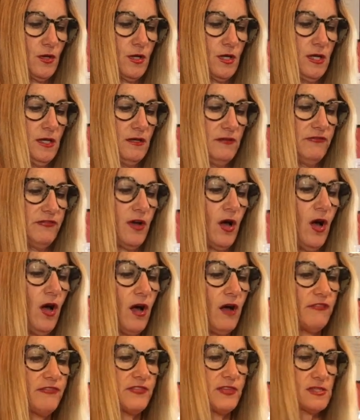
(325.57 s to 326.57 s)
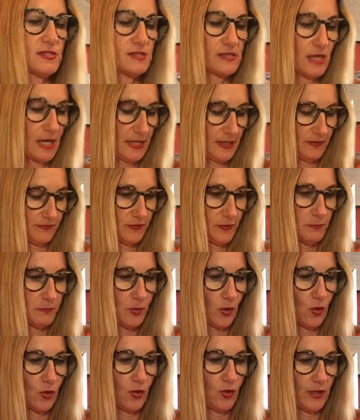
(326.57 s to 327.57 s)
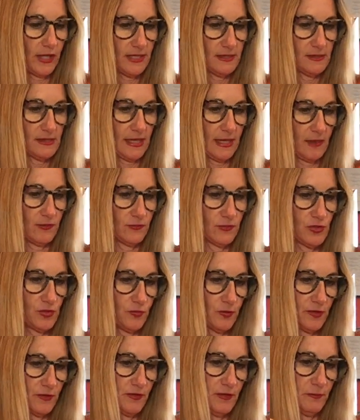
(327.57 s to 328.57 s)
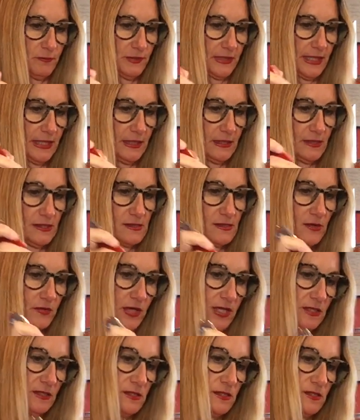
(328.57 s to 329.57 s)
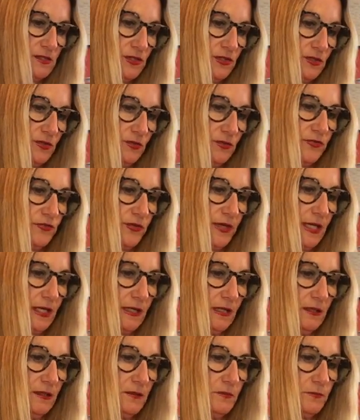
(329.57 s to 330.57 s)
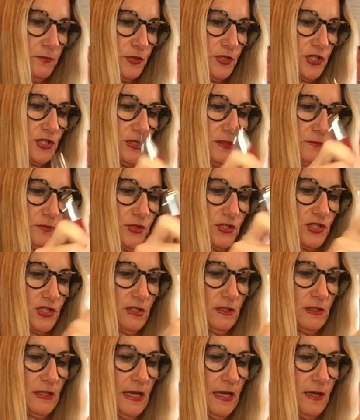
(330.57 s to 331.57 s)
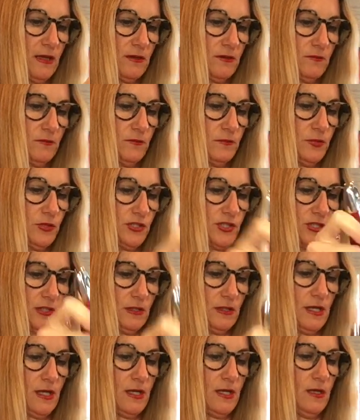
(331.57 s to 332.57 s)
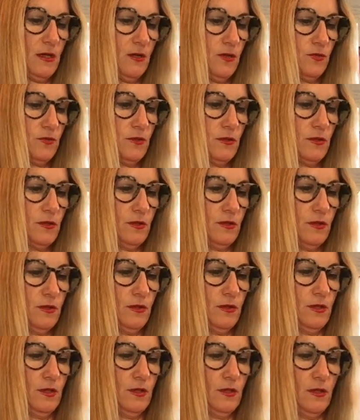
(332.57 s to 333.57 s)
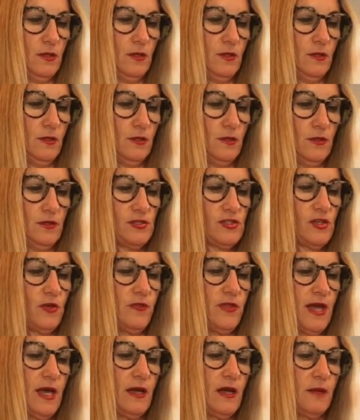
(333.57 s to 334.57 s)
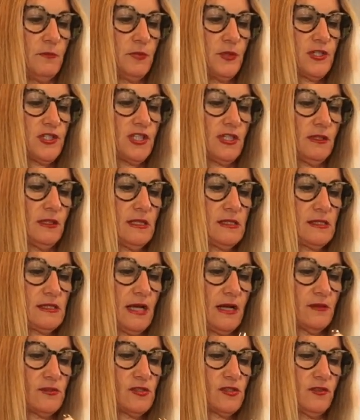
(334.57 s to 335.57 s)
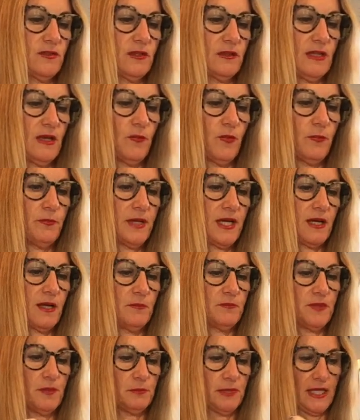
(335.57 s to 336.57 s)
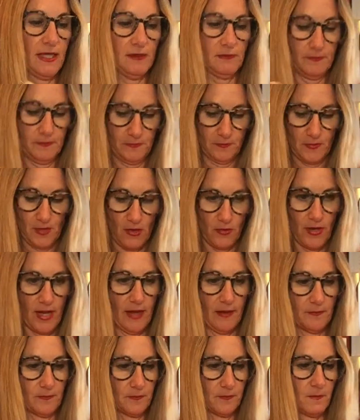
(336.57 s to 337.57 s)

kind of off the side of the bowl and down to where the blade is. Okay, it's still draining. Pushing down. So that I'm pushing these down so that they will pick up the blade. Okay.